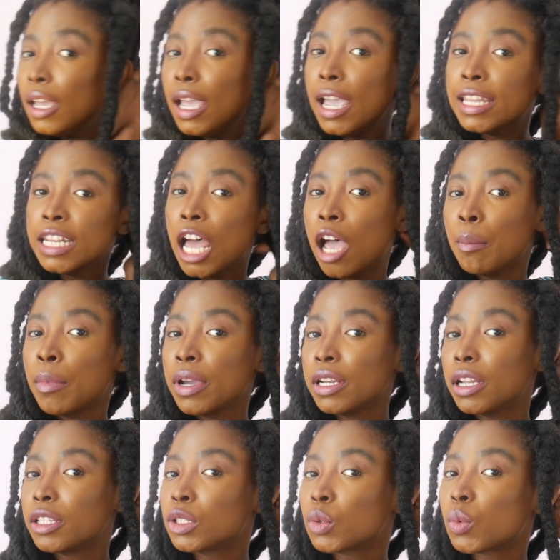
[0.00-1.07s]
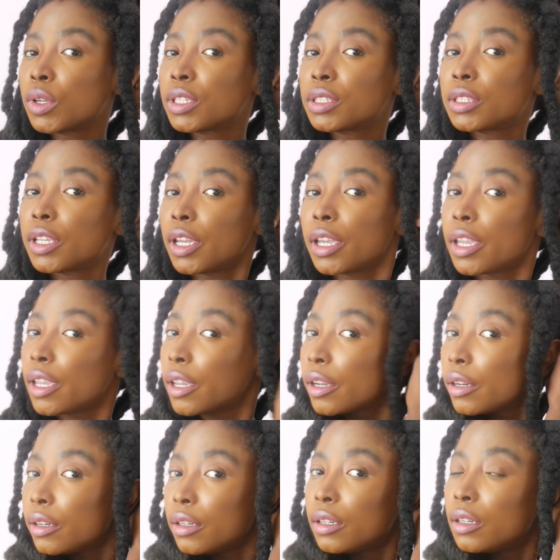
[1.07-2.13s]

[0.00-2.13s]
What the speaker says: And now I'm gonna twist the hair.